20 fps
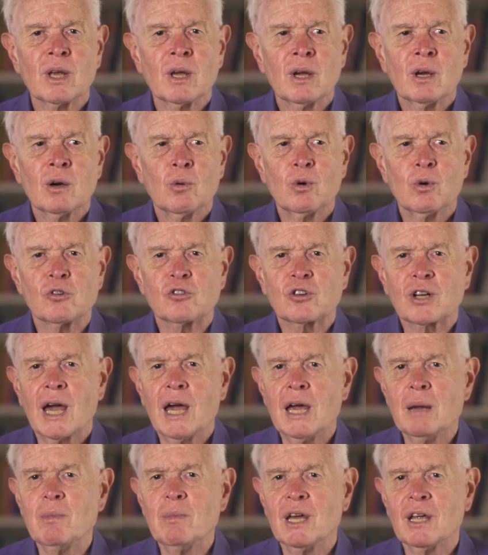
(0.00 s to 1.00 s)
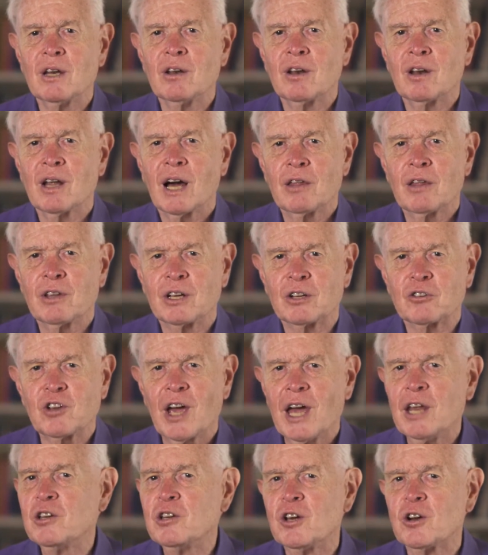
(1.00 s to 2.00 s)
which came in, I think,
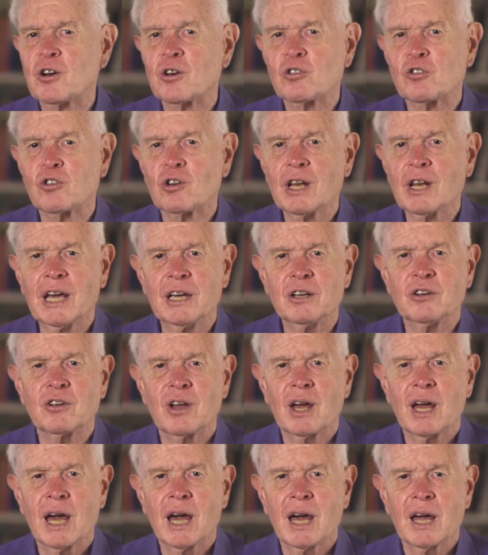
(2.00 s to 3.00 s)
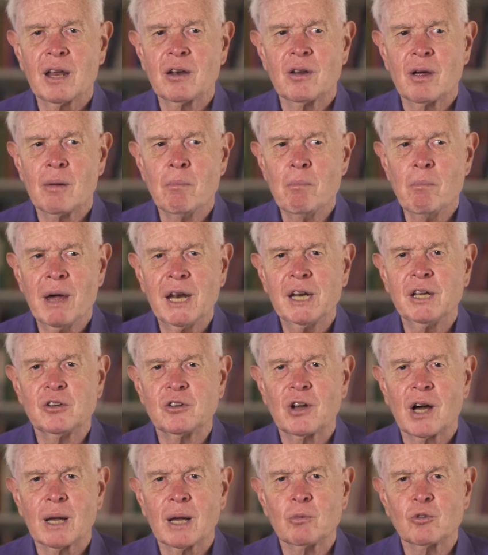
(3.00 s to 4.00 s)
10 years late and many
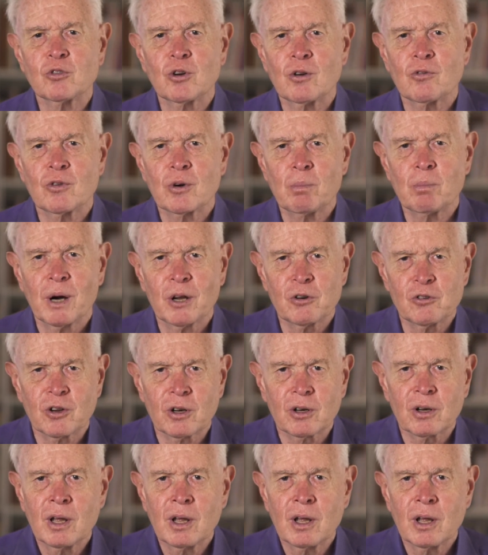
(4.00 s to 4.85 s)
times over budget.